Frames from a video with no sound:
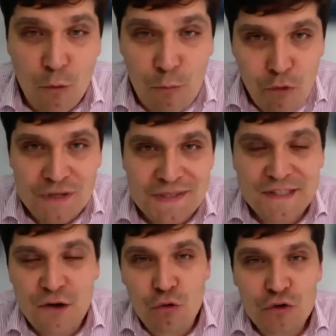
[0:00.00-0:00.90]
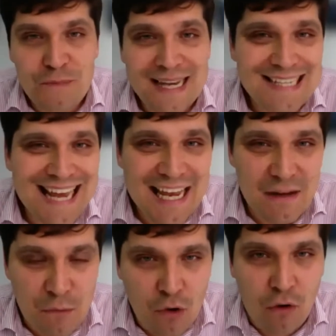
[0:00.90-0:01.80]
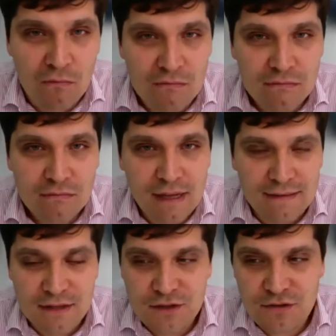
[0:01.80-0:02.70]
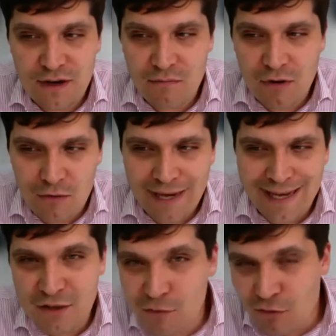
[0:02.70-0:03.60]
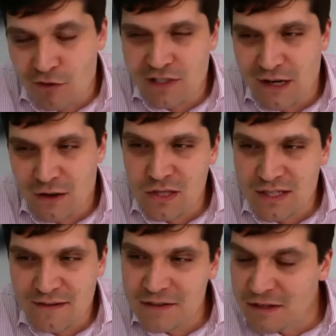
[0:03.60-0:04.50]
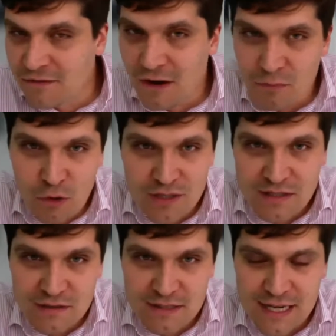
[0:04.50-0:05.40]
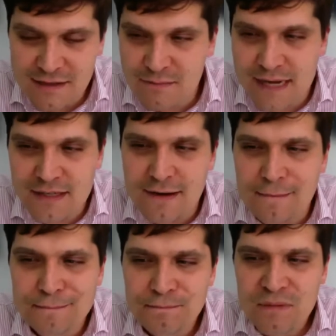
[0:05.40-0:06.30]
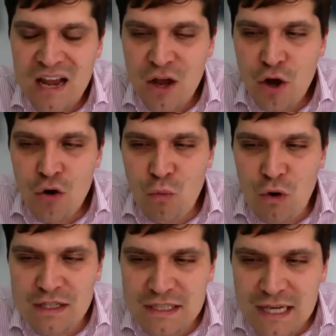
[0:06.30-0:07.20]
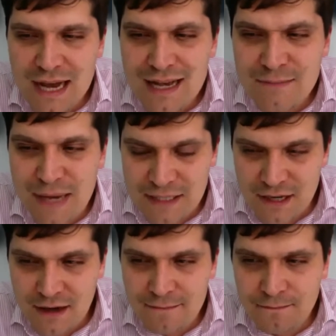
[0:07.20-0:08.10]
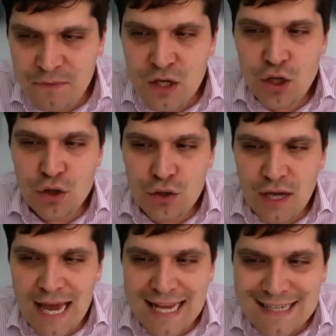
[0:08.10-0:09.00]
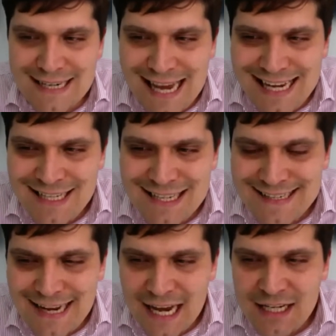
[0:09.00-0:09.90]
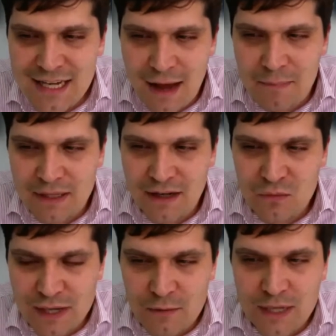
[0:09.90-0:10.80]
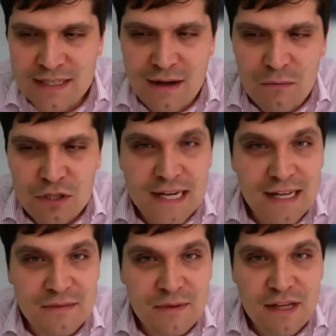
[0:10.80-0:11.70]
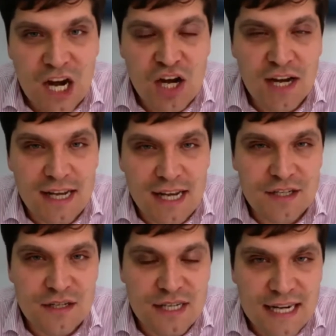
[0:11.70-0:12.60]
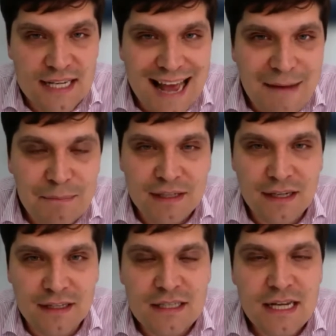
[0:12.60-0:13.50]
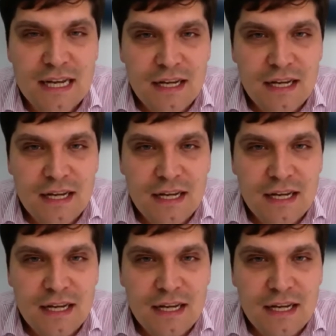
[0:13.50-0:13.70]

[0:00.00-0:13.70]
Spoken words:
your points don't matter anymore in this stream. Okay, so crossed out the 75 points, doesn't matter. What does matter, as an interstate applicant, when someone tells me they're an interstate applicant,